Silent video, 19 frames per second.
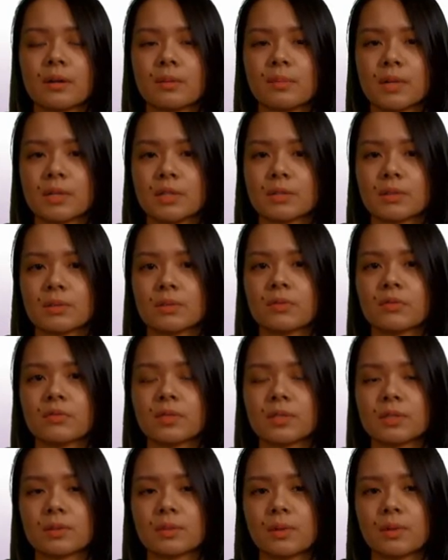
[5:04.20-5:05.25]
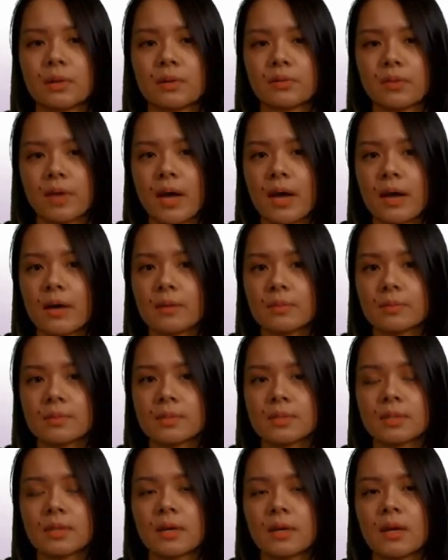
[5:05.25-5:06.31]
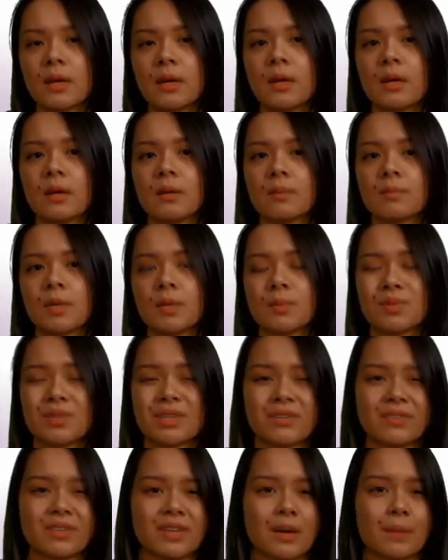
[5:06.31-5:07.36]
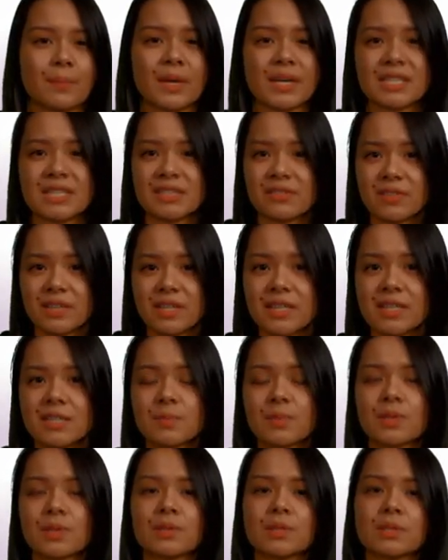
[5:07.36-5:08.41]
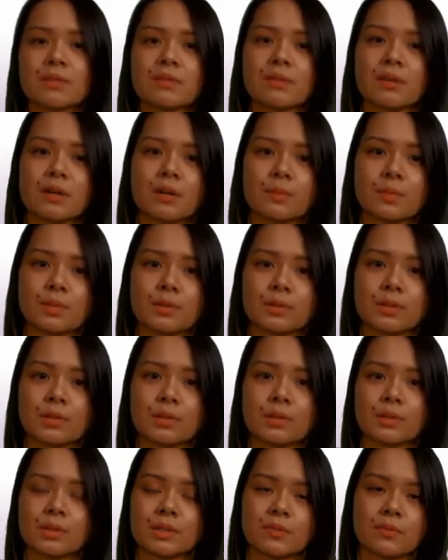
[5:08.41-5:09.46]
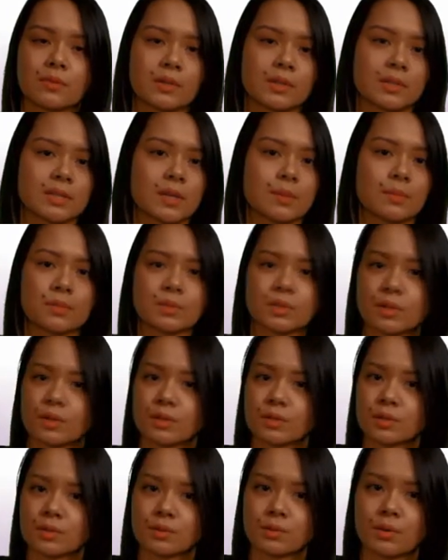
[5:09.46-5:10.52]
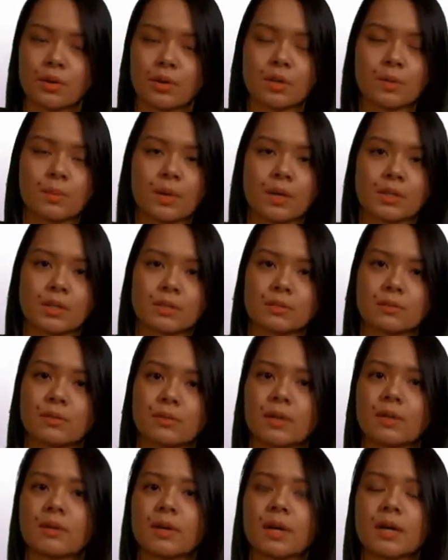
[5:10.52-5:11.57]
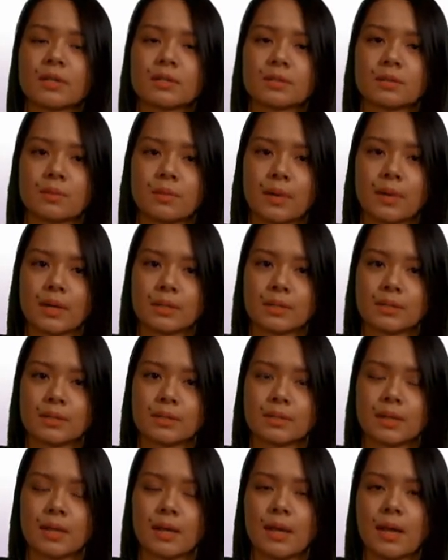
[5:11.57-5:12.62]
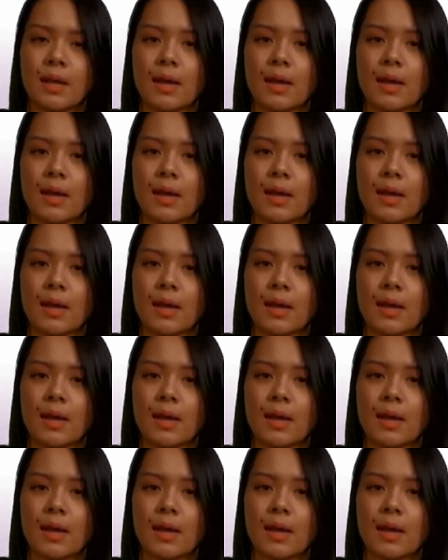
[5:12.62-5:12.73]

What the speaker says: no mental or physical health harms, people giving up activities because of their opioid use, for example, social, occupational, recreational ones,